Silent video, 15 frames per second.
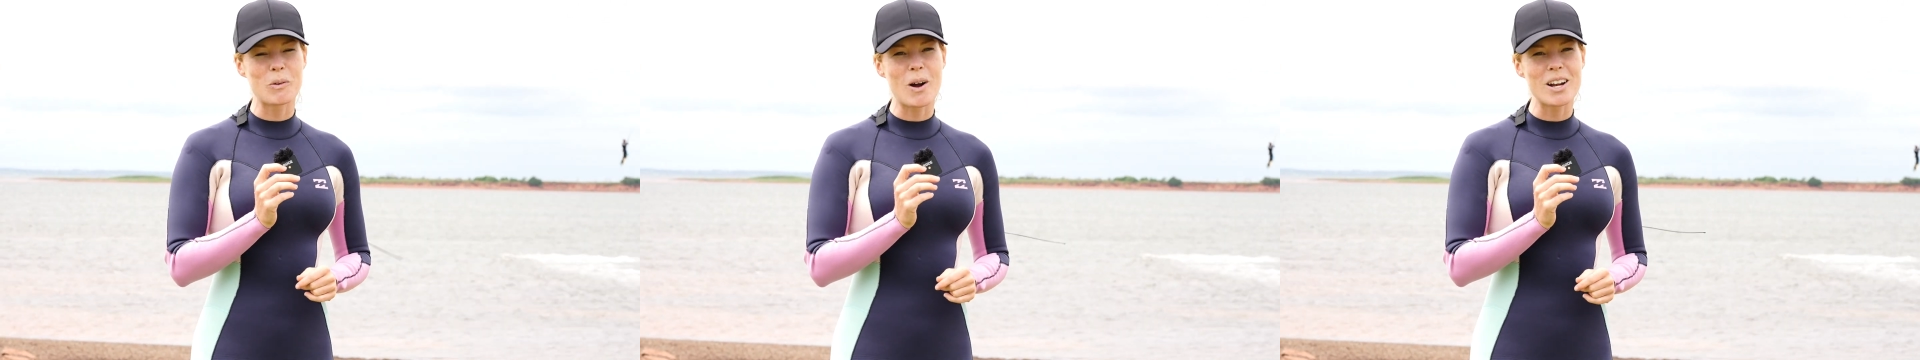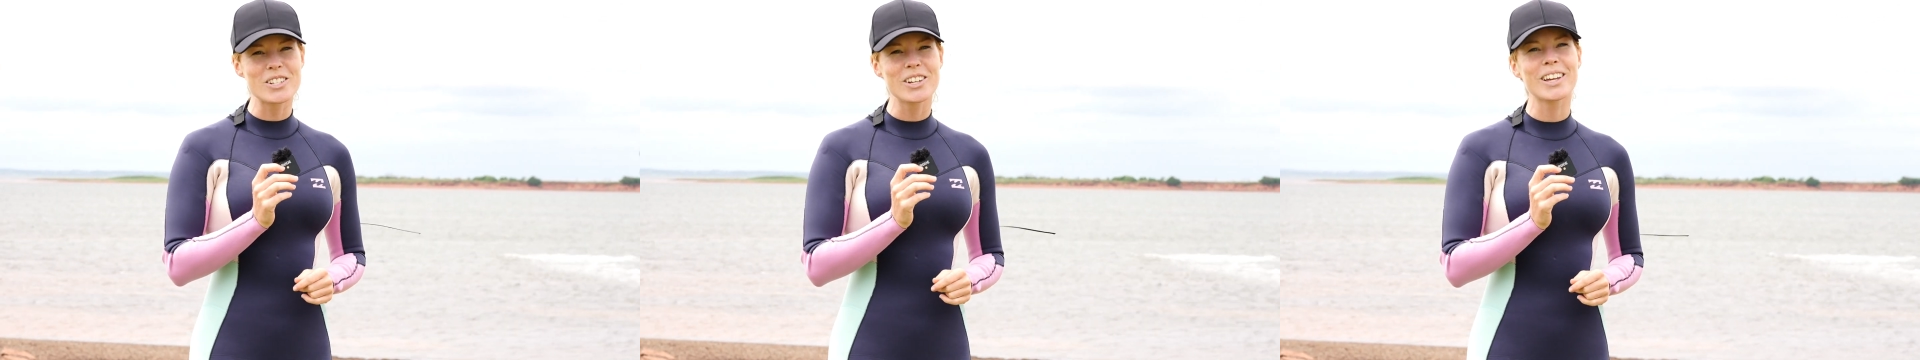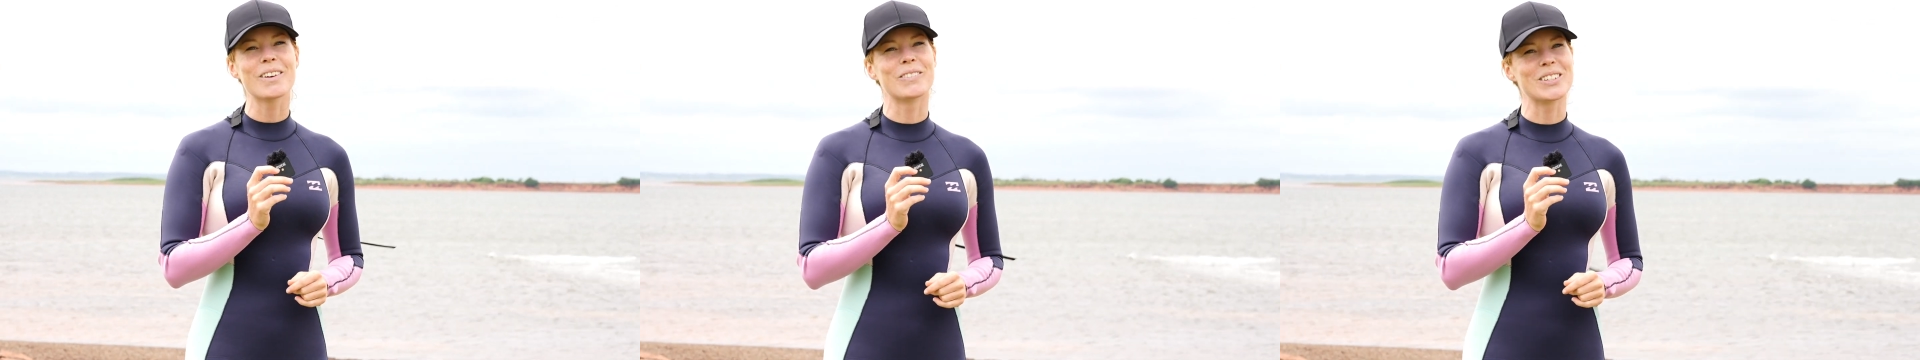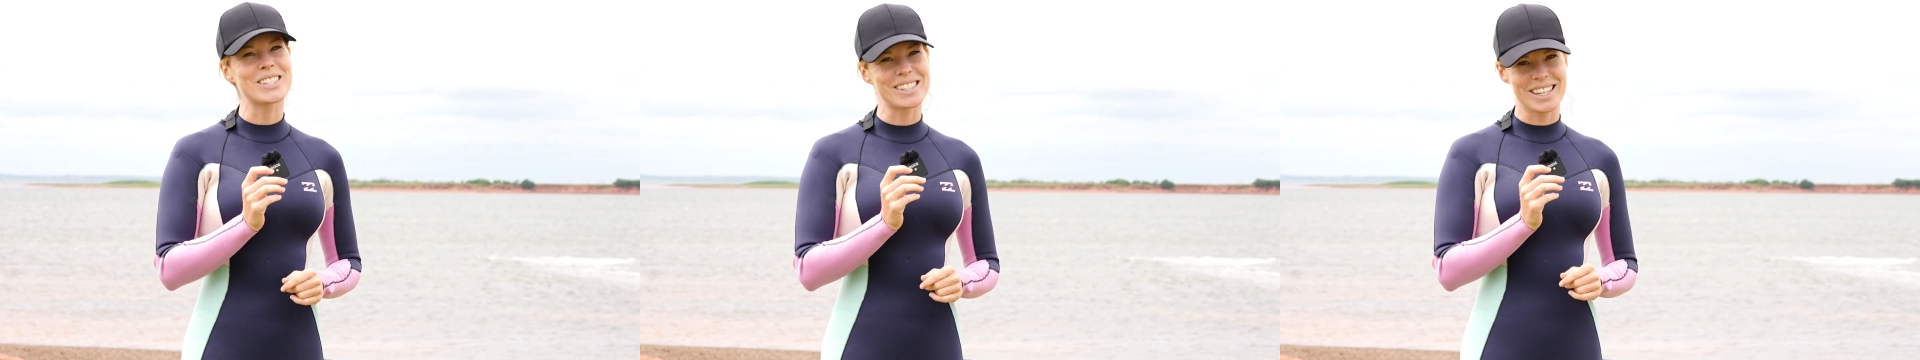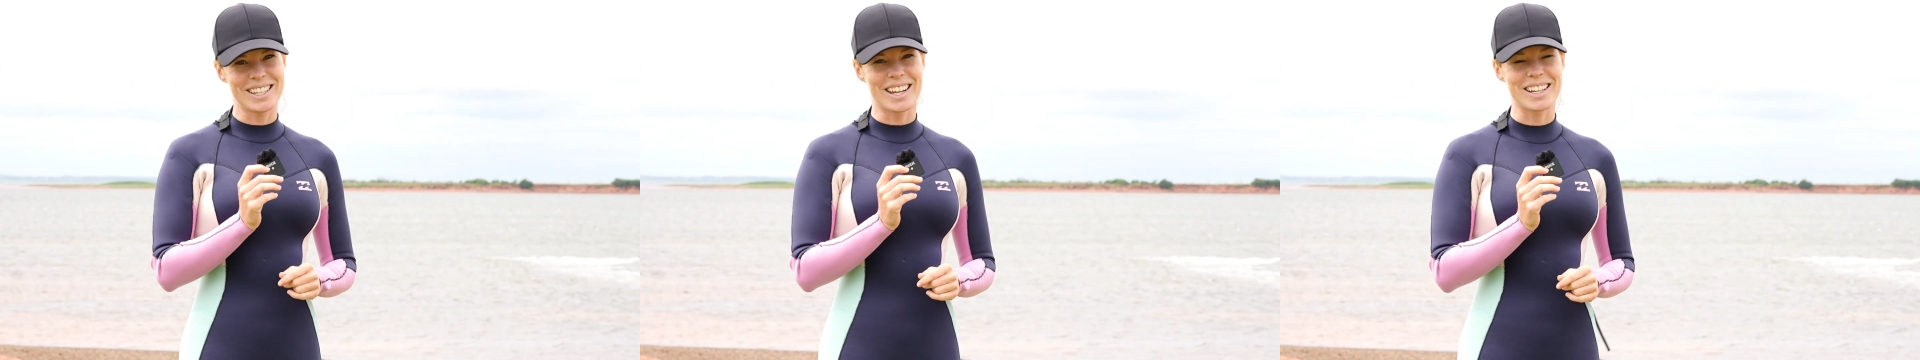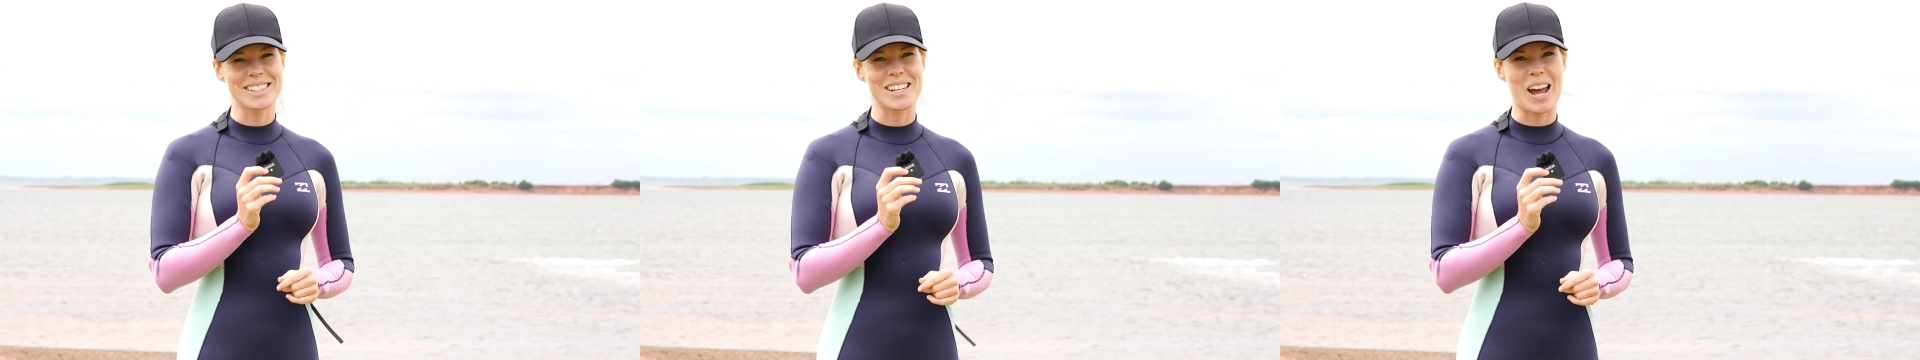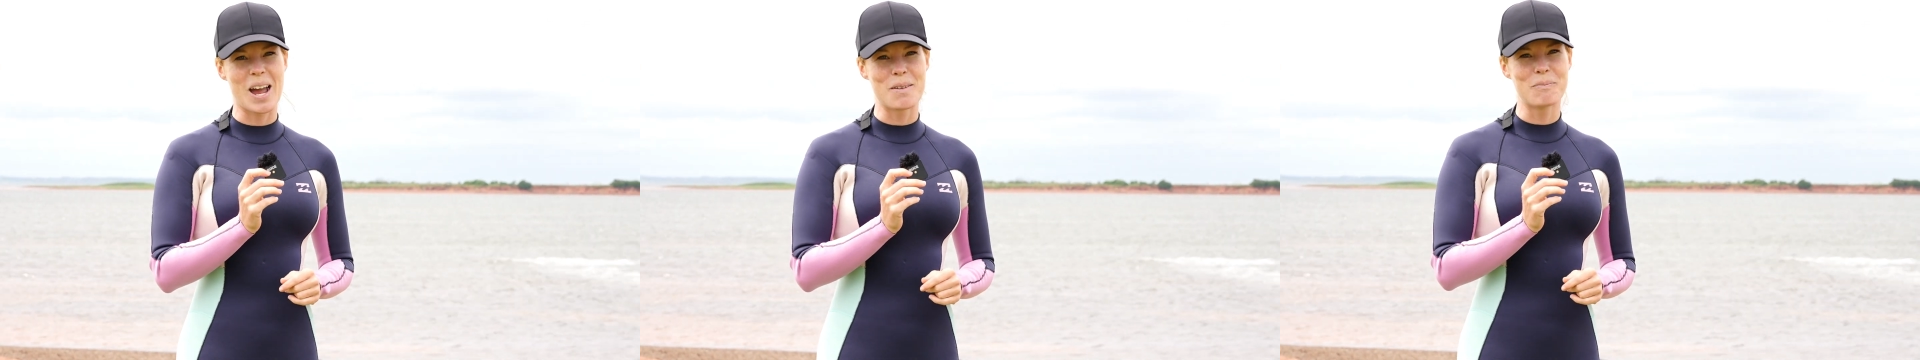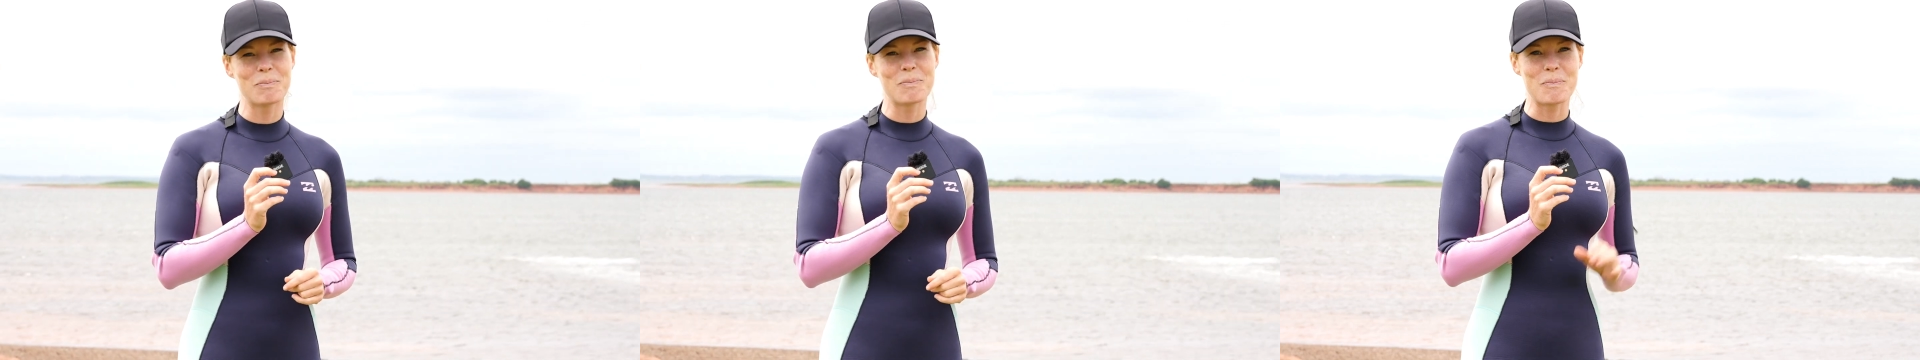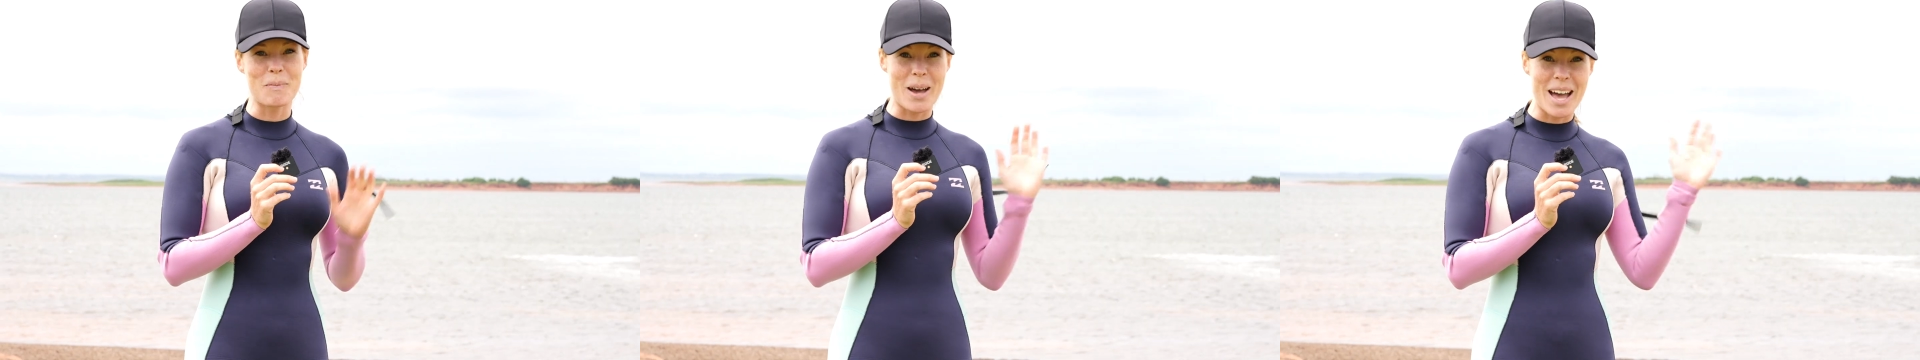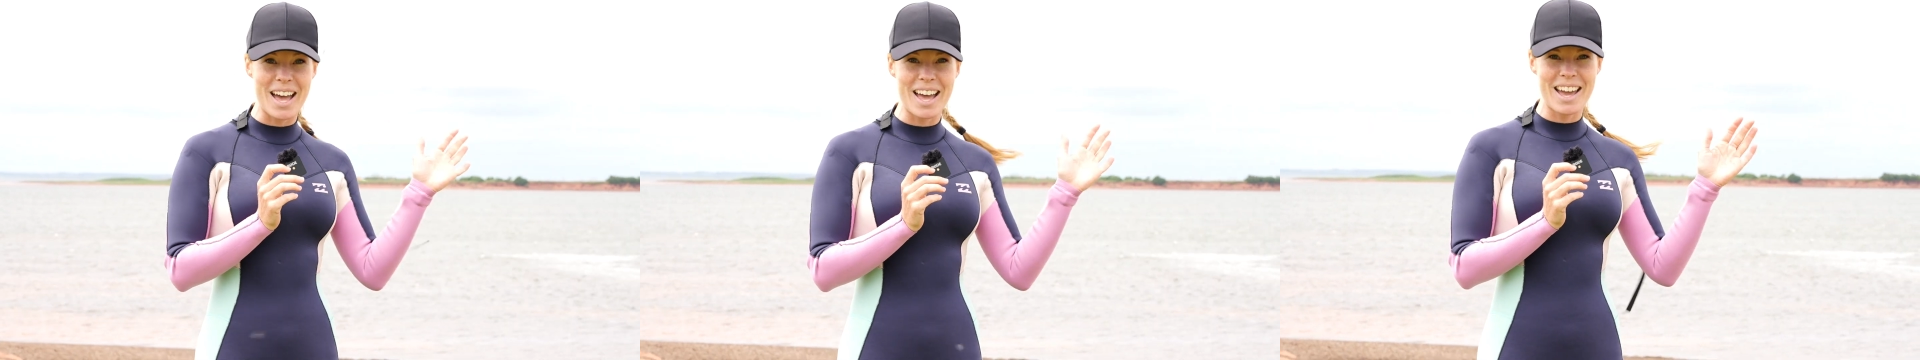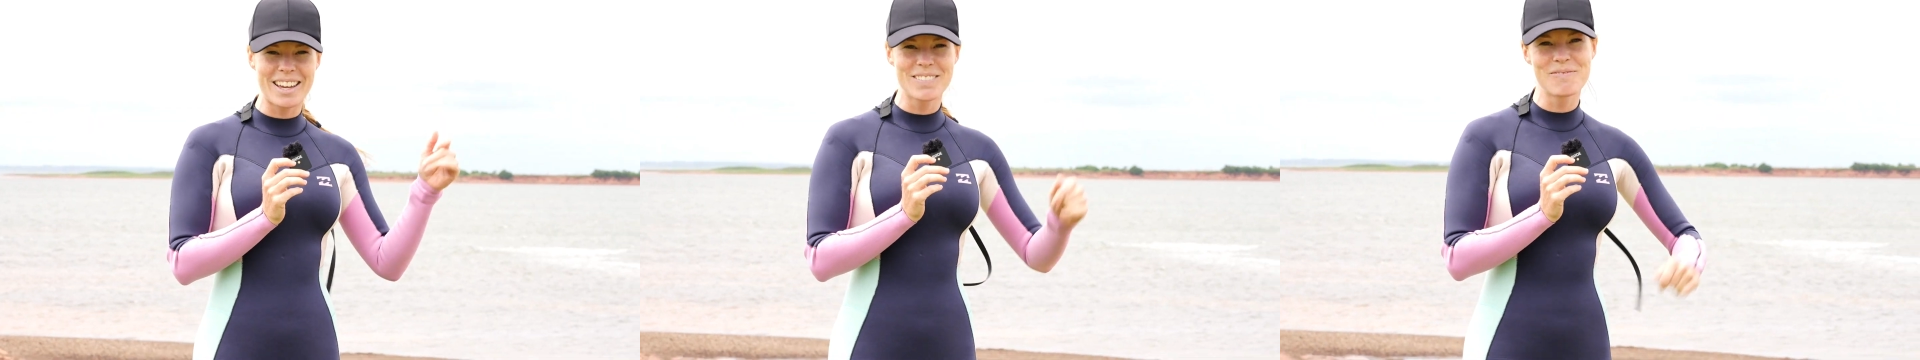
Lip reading: watching and we'll see you next time. Bye!